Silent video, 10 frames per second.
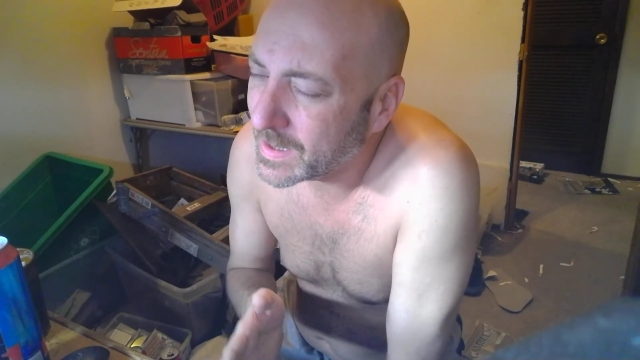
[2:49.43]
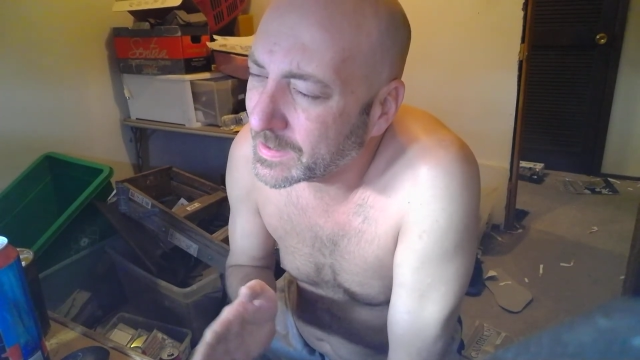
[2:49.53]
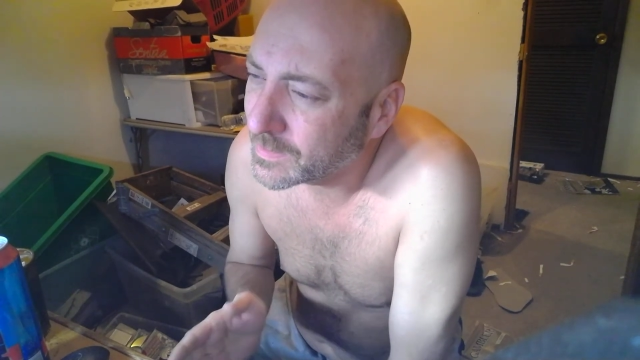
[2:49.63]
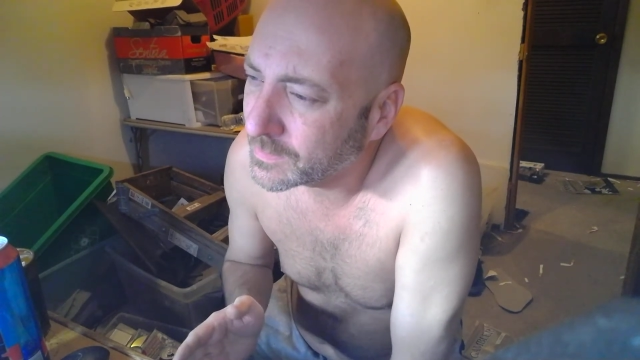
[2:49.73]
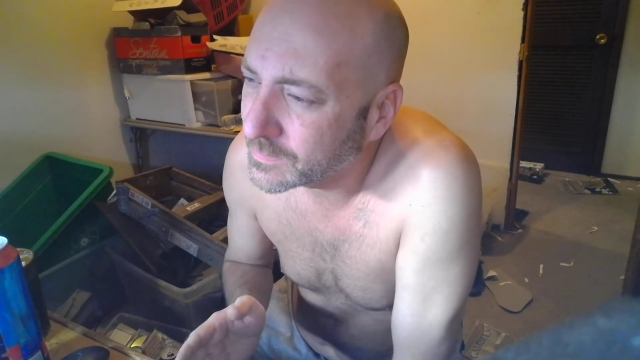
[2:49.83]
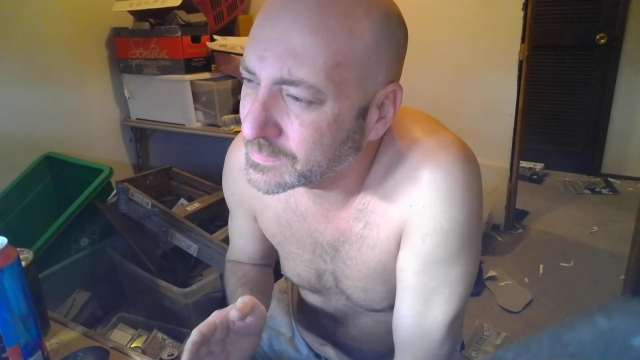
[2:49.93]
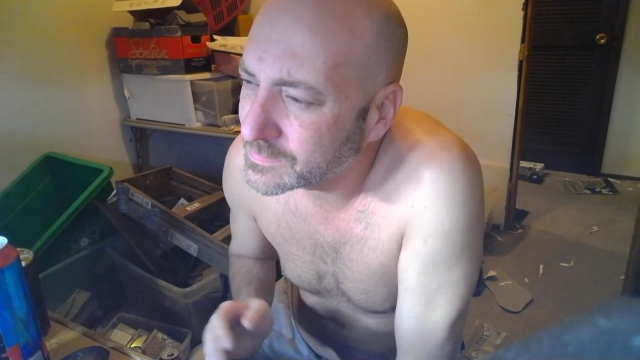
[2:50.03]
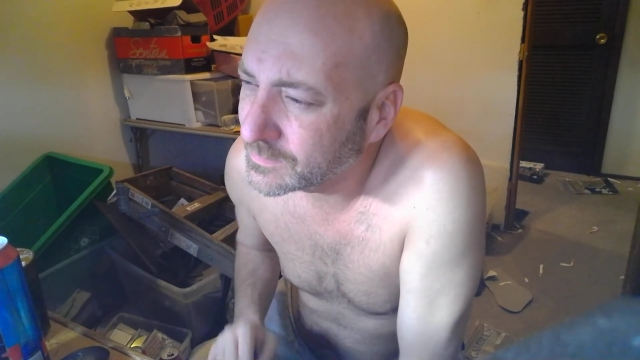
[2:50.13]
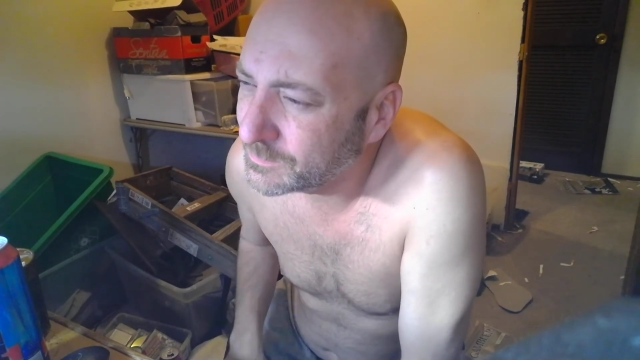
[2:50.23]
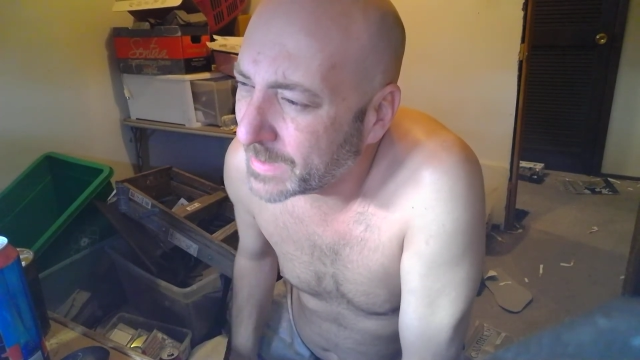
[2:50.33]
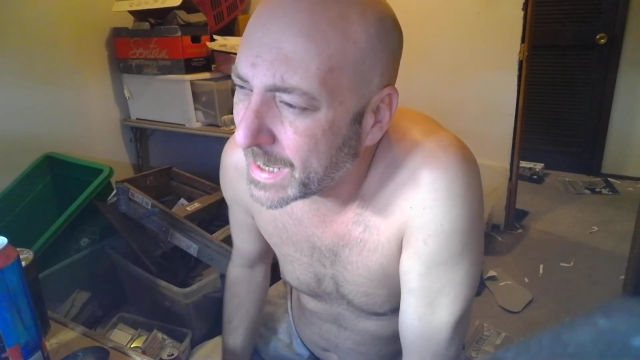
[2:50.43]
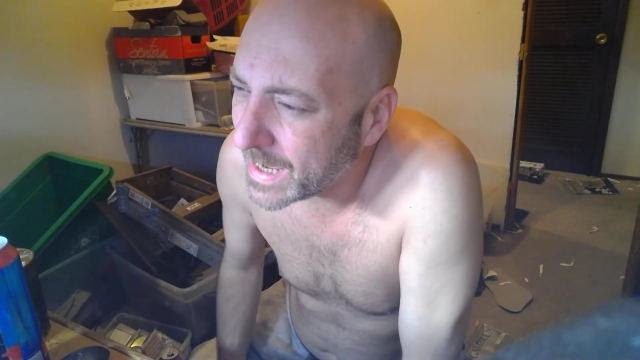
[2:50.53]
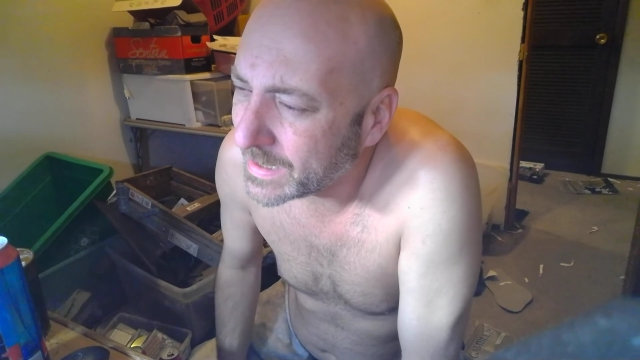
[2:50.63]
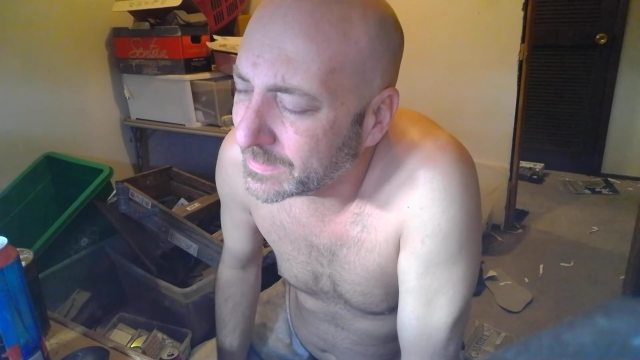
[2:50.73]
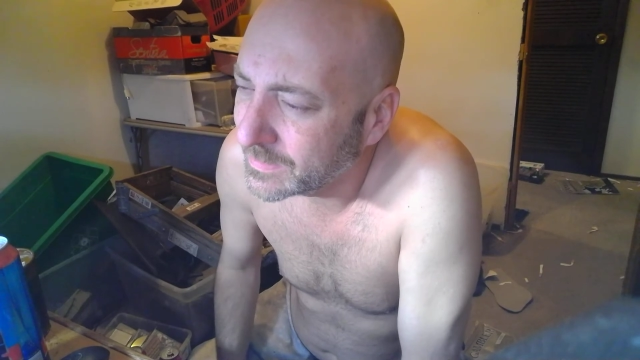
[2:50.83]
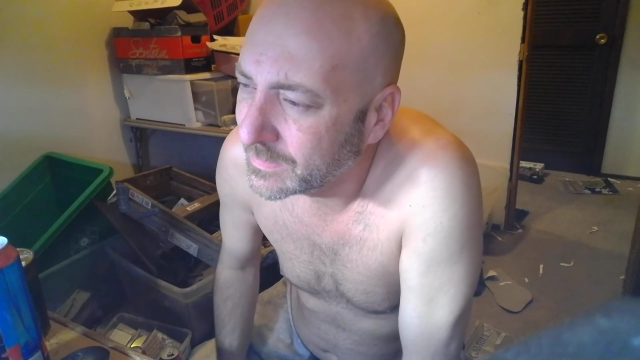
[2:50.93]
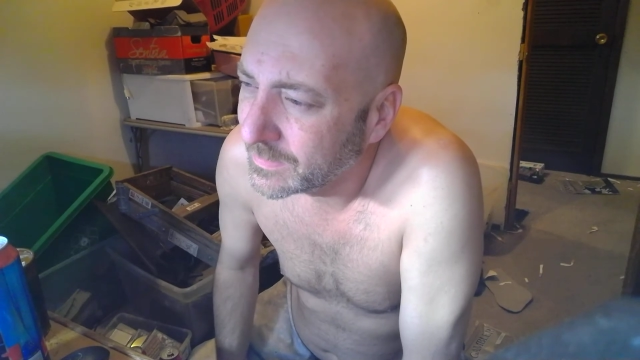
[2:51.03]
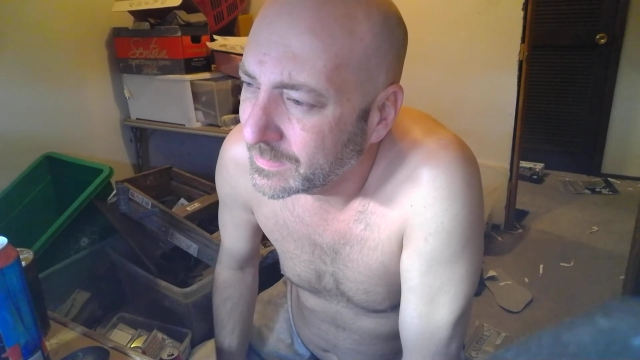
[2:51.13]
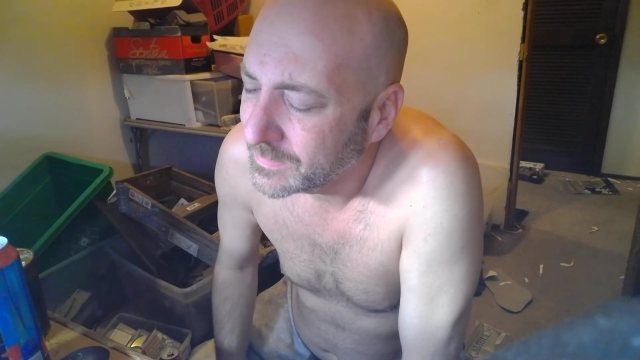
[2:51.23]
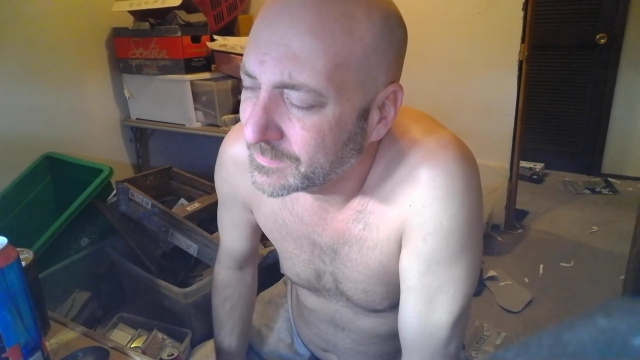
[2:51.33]
got hurt so bad
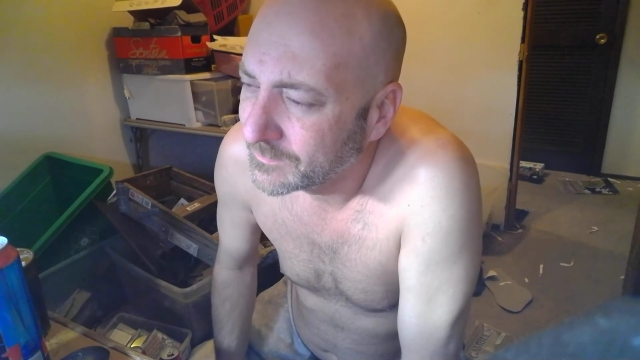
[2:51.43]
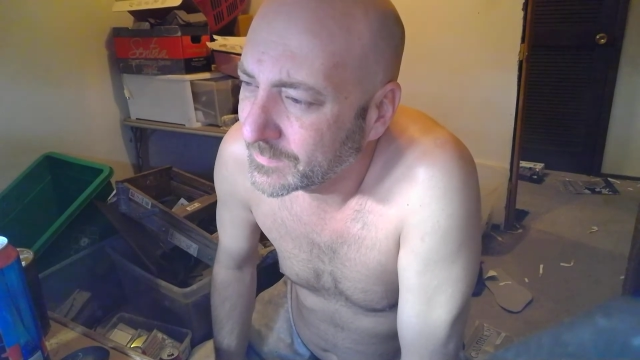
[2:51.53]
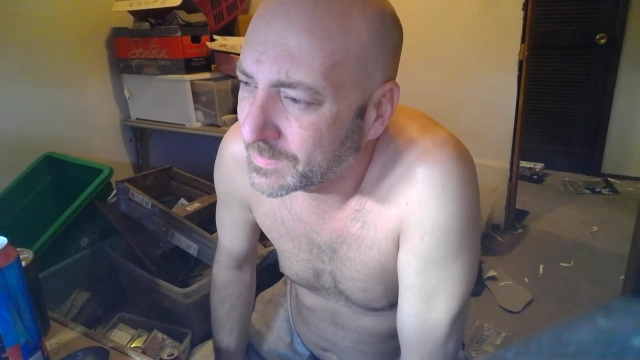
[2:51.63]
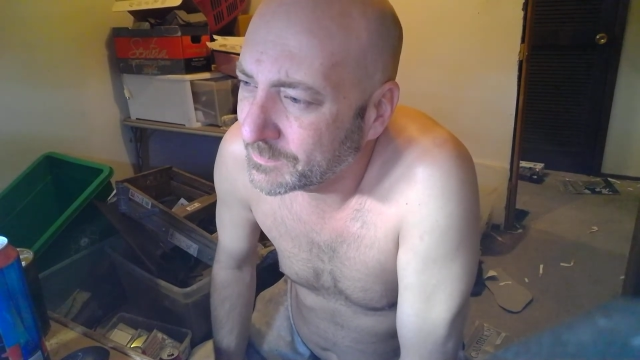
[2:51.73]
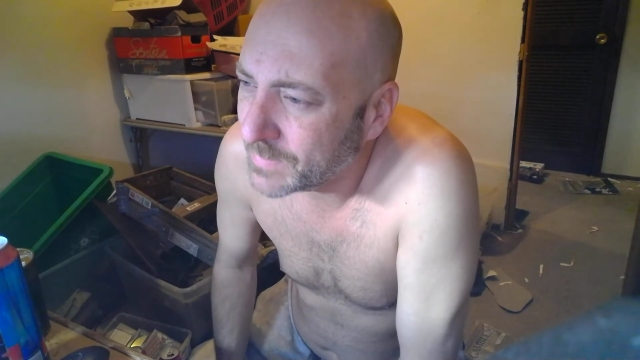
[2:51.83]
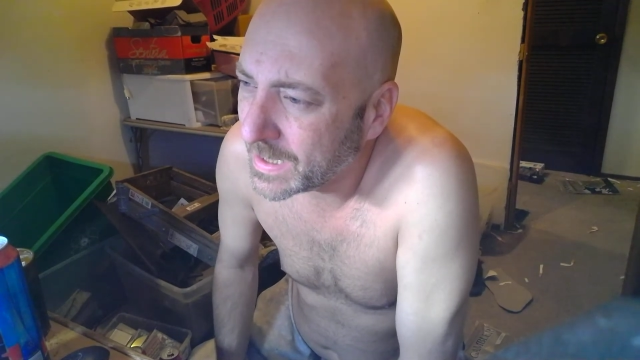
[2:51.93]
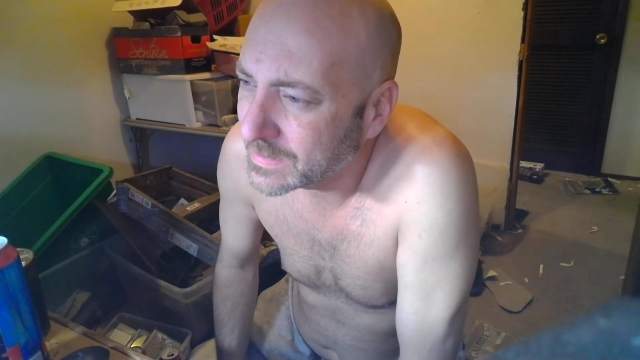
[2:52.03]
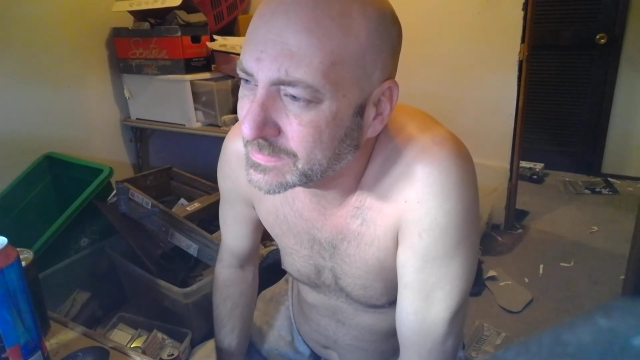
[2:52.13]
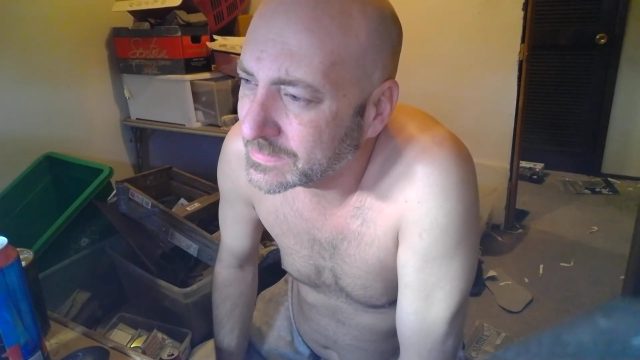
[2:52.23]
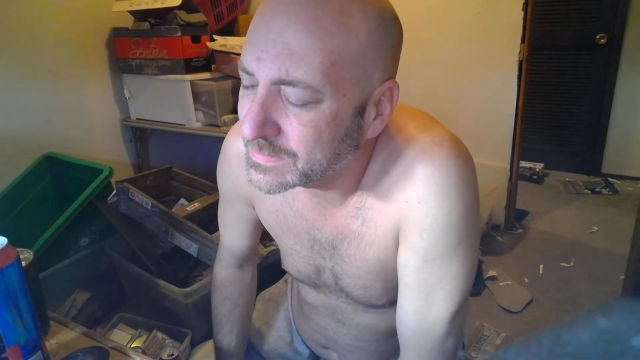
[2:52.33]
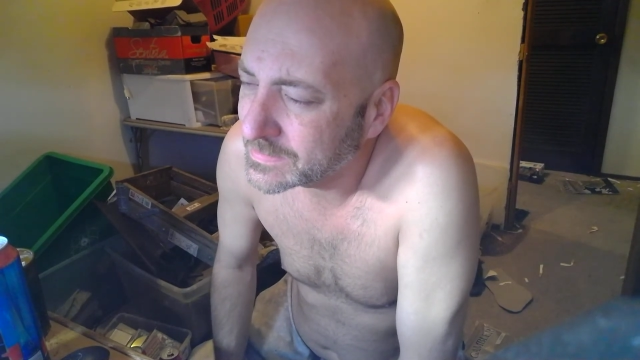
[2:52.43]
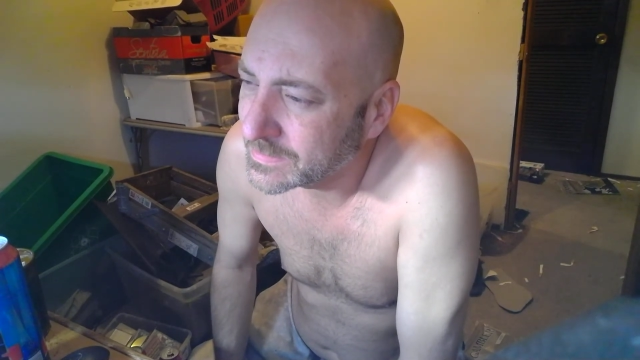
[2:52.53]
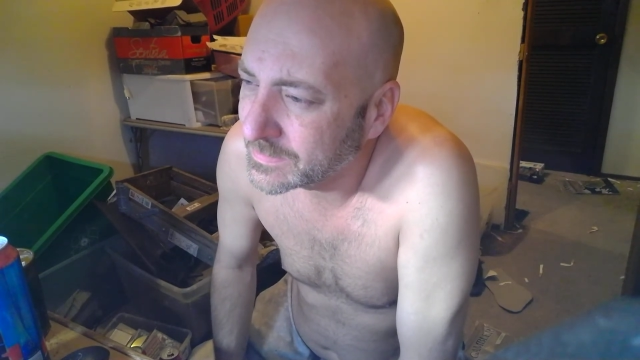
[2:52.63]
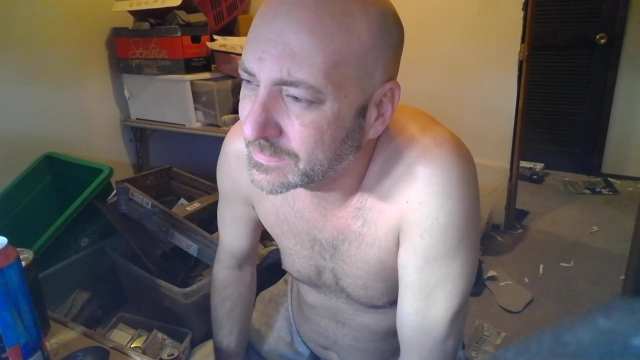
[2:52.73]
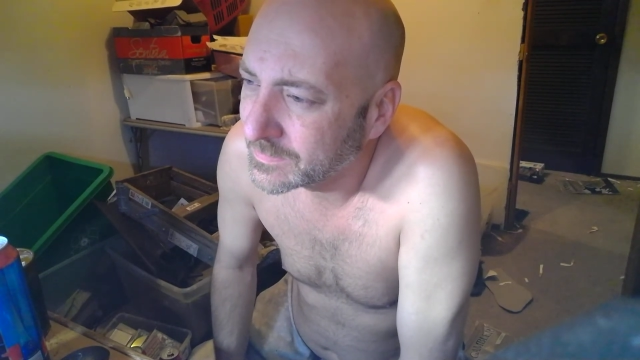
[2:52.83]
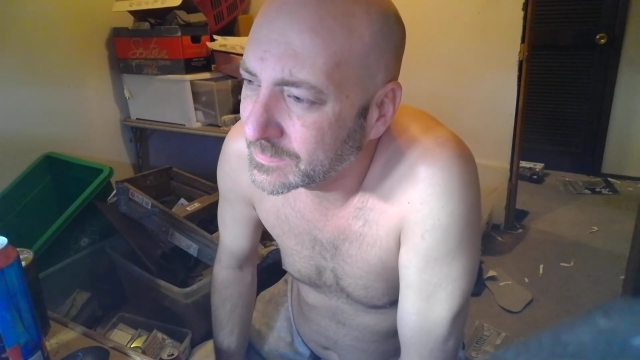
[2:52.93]
in politics that the